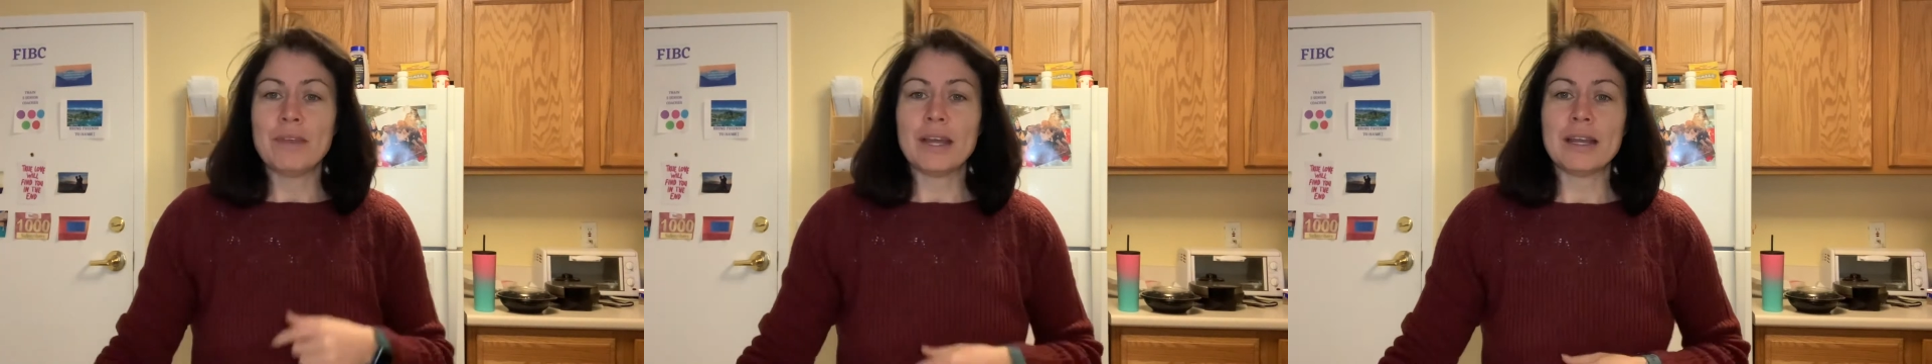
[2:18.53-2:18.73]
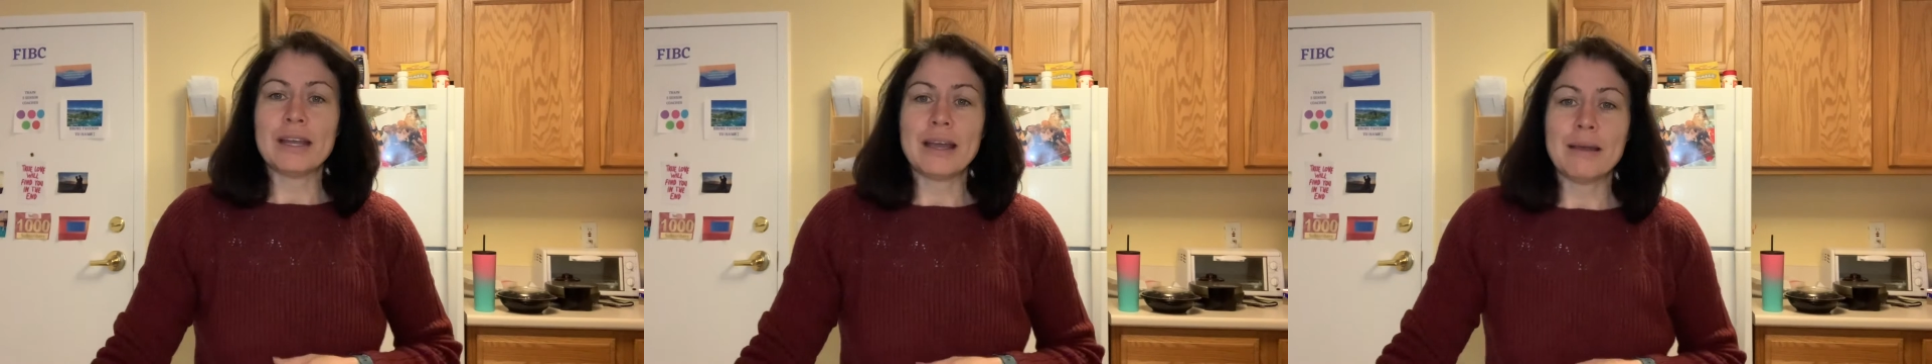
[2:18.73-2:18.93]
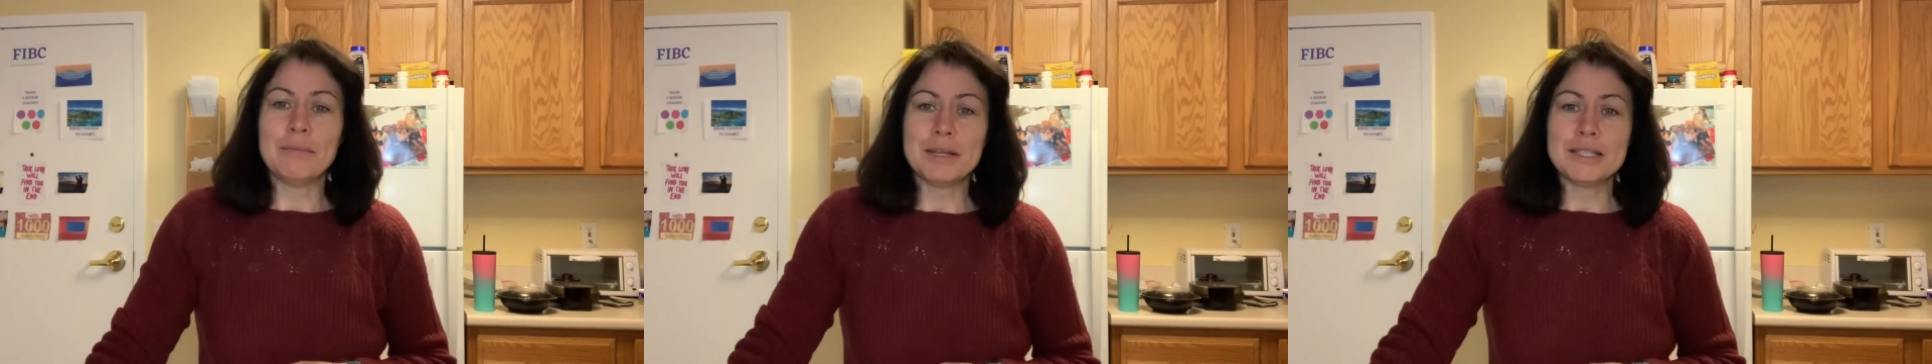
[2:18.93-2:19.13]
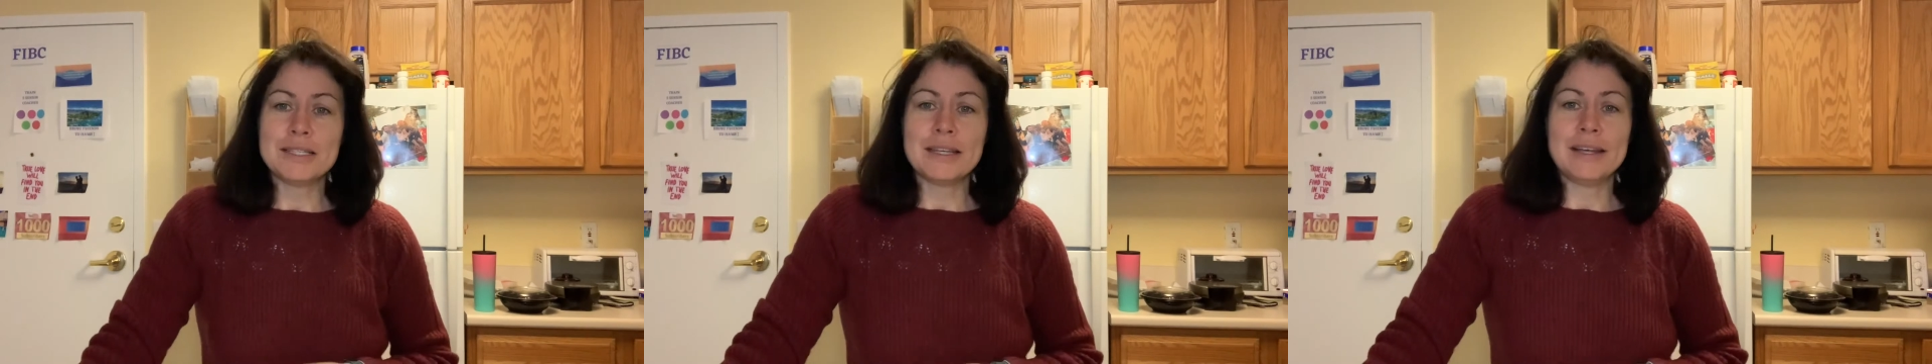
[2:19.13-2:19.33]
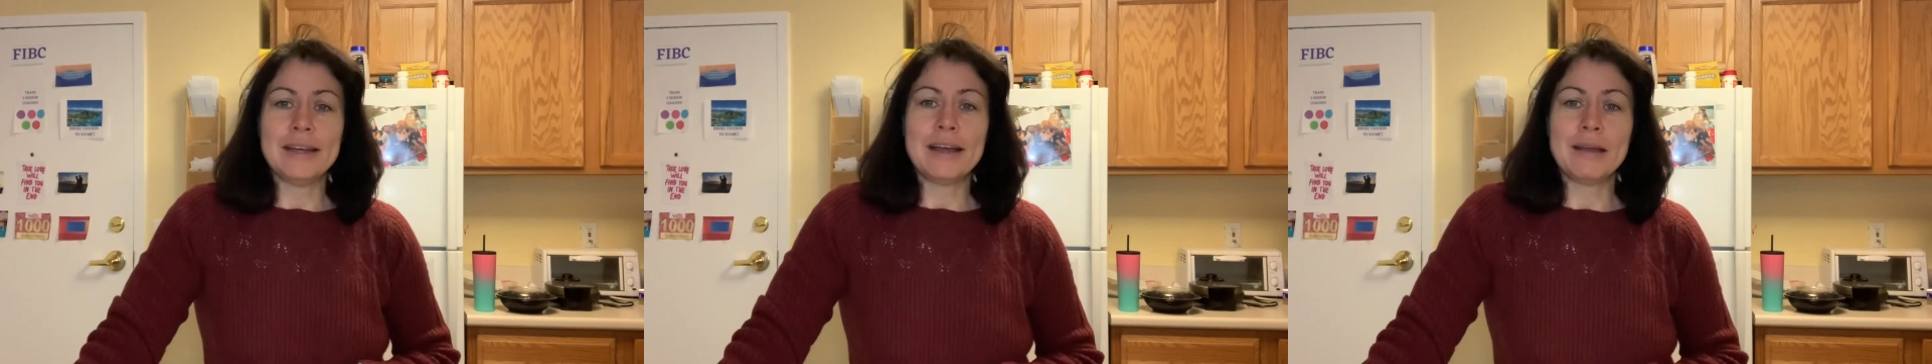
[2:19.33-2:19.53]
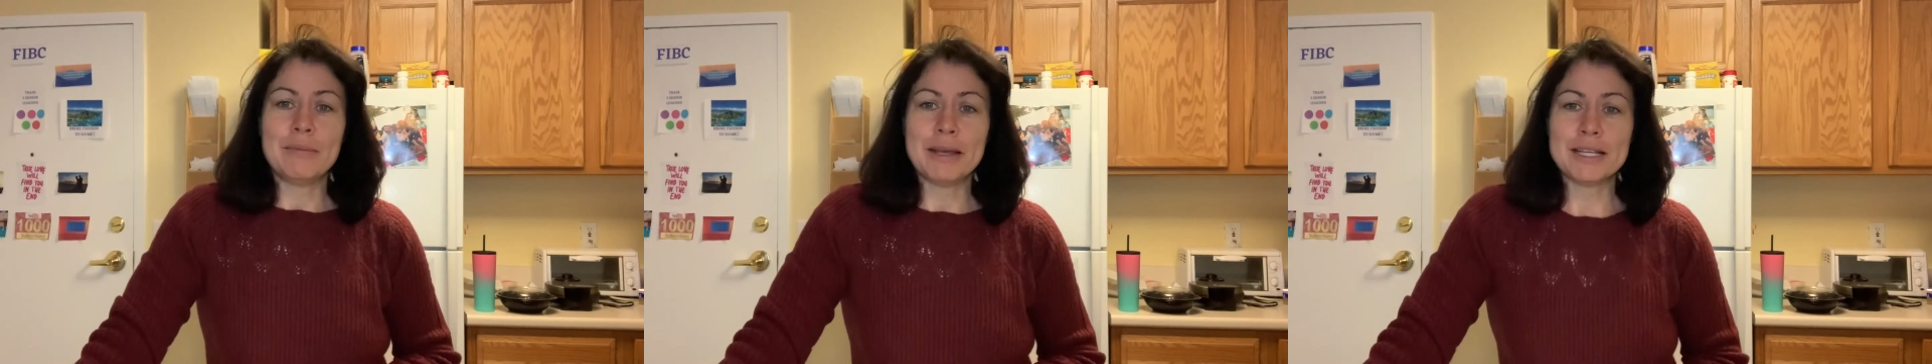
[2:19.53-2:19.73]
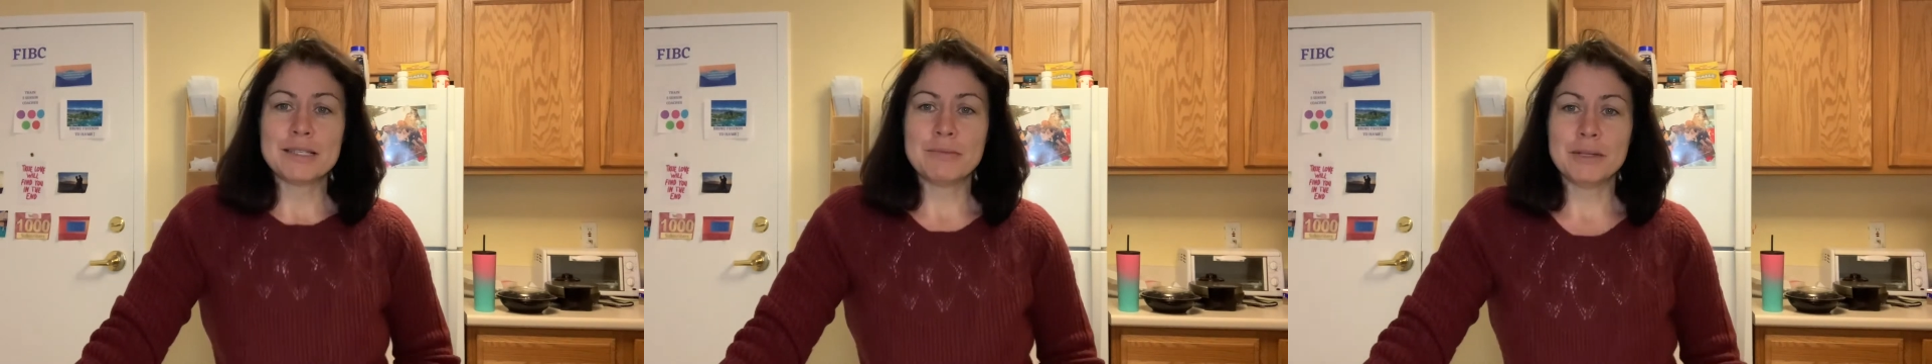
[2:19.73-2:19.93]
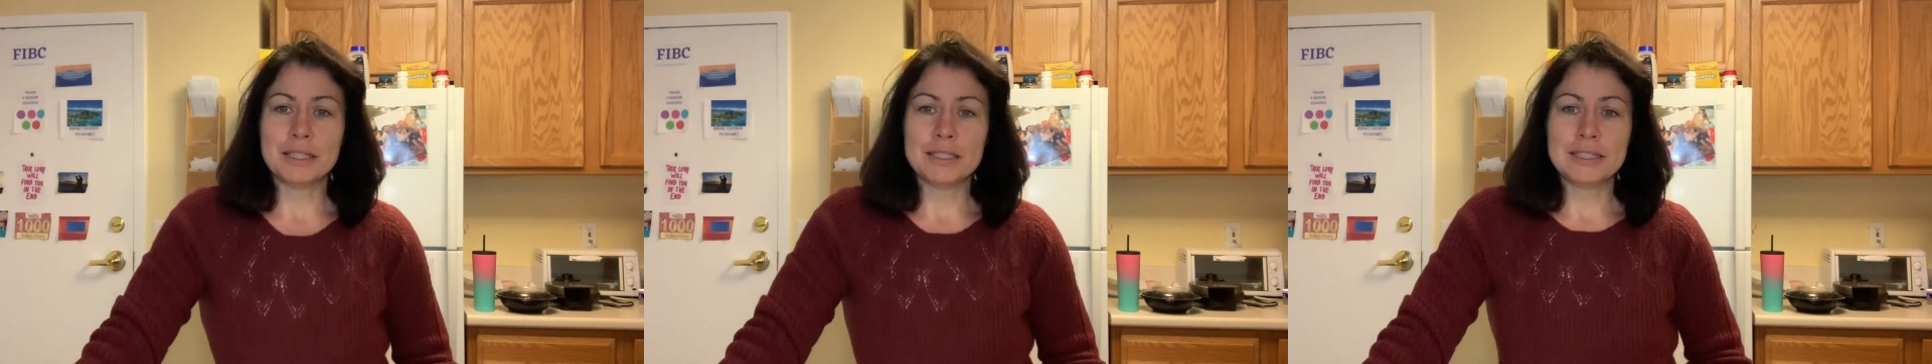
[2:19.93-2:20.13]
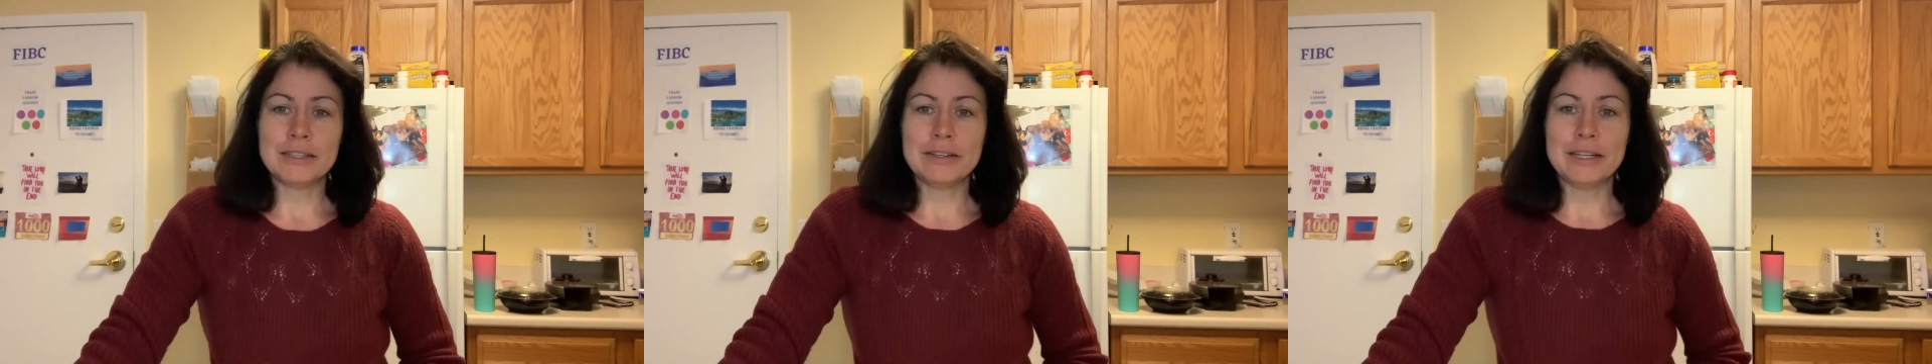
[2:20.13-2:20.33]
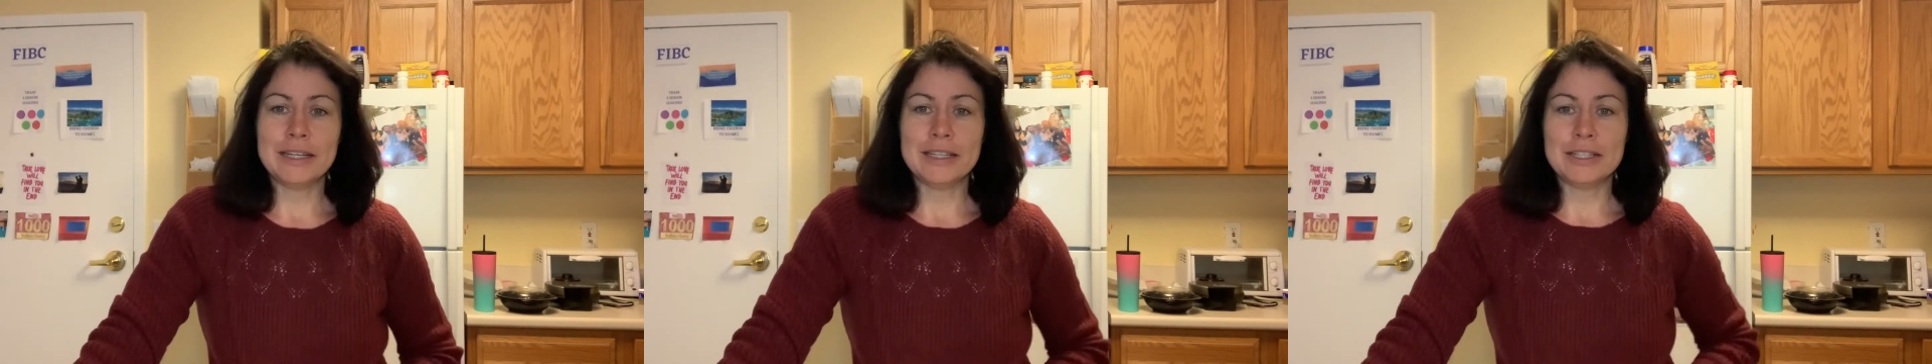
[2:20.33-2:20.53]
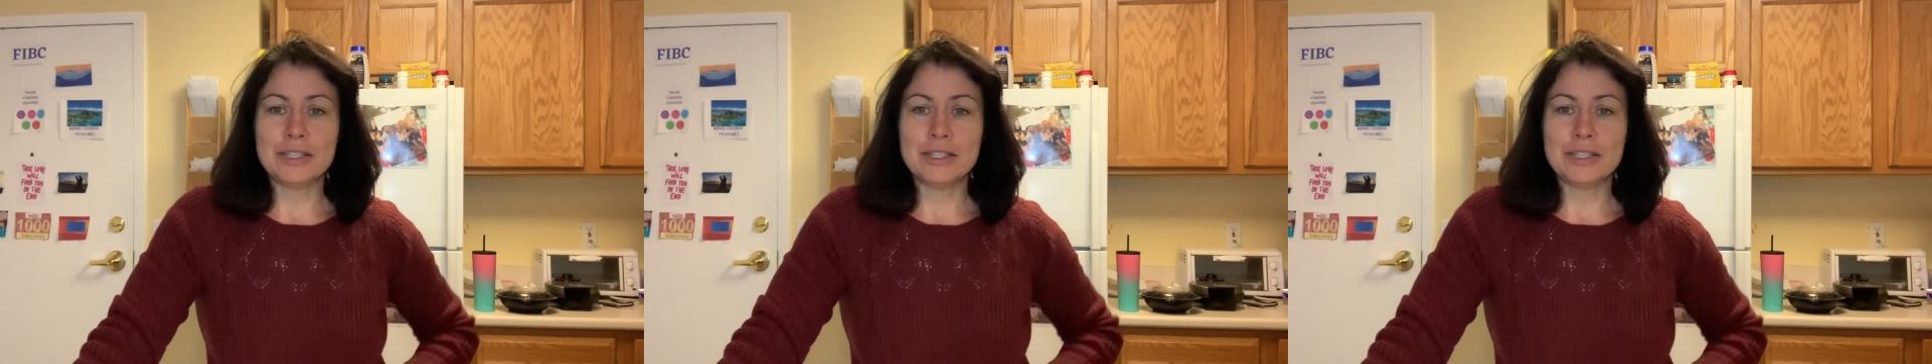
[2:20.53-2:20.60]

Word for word: And I must say, I'm ex-military and